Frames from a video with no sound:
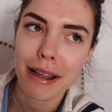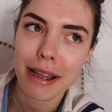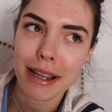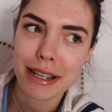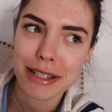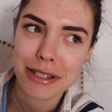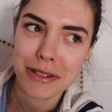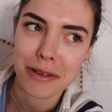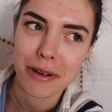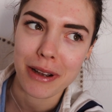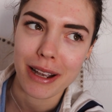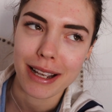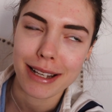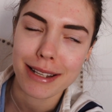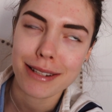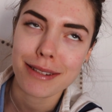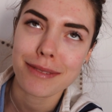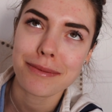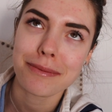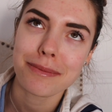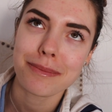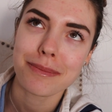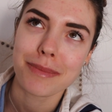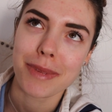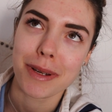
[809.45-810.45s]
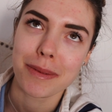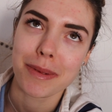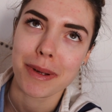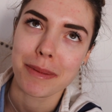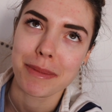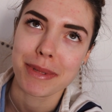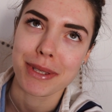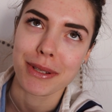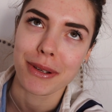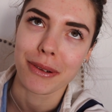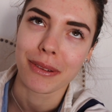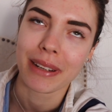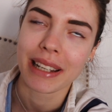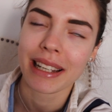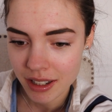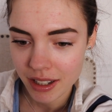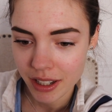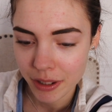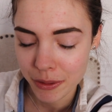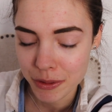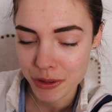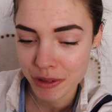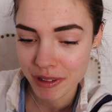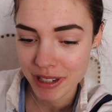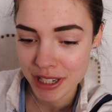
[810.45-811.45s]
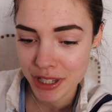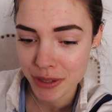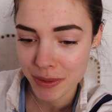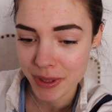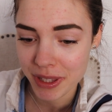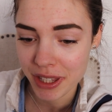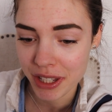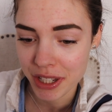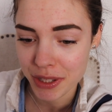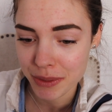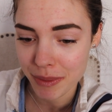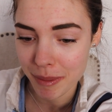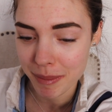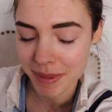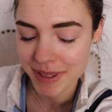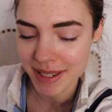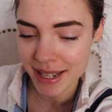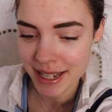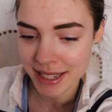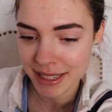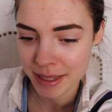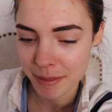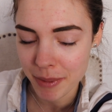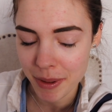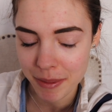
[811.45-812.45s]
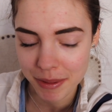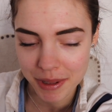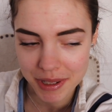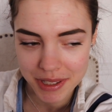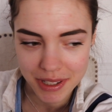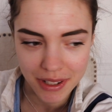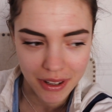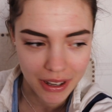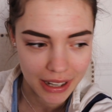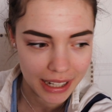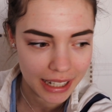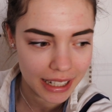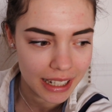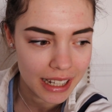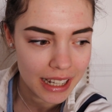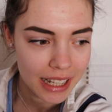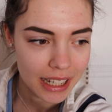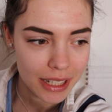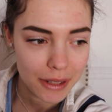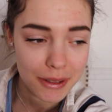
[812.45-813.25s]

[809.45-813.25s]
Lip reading: I tried. Mum, I'm sorry. It was really sweet though, because when my dad came home last night,